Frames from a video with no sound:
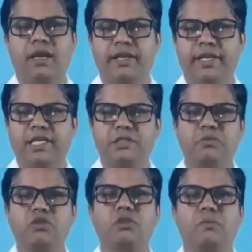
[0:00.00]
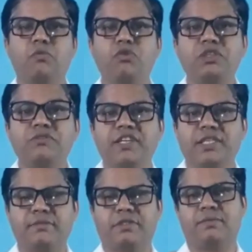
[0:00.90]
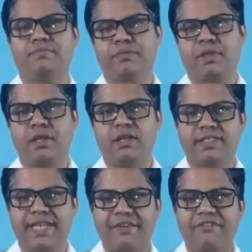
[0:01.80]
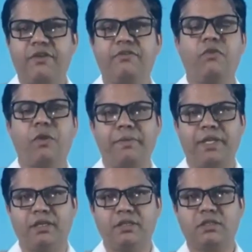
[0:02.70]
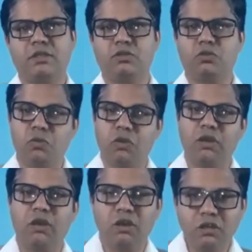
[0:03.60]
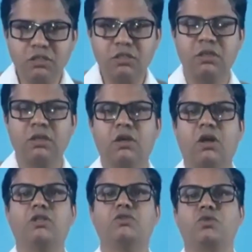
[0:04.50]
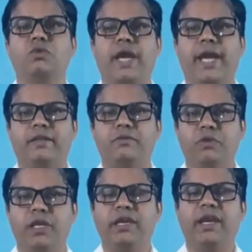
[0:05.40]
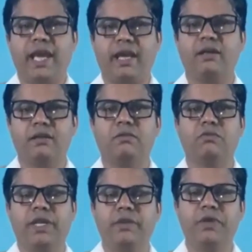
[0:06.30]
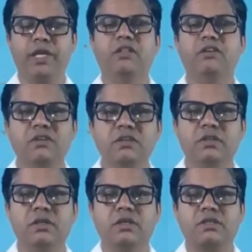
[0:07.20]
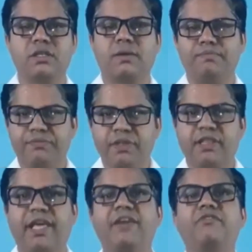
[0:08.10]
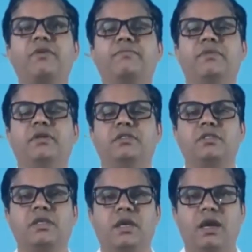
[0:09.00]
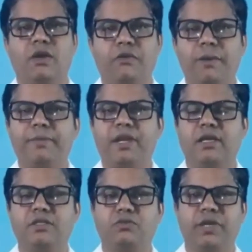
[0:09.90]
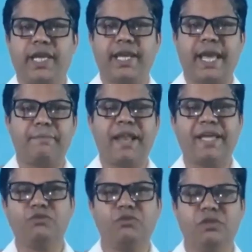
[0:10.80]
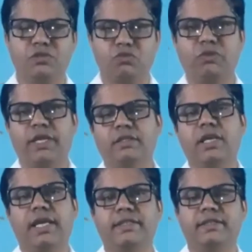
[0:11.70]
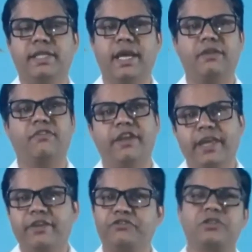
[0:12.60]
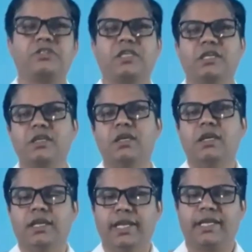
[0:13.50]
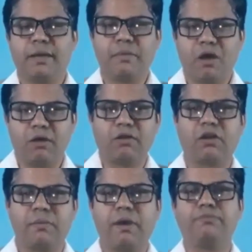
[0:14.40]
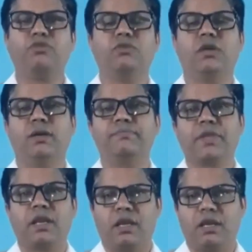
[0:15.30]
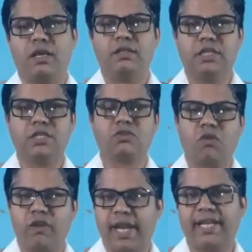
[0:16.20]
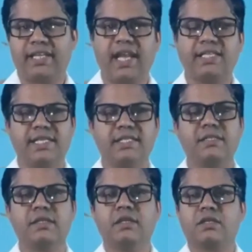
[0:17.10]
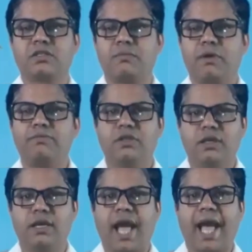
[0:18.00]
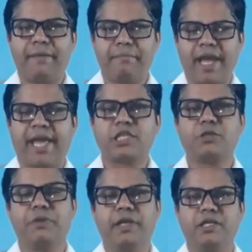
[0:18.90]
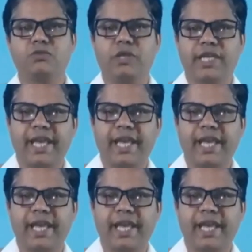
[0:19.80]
It is most motivated type of webinars toward us also, and when we learn something from this webinars, we can apply to the student, and they are very interestingly come up to the this online classes. Some of the my experience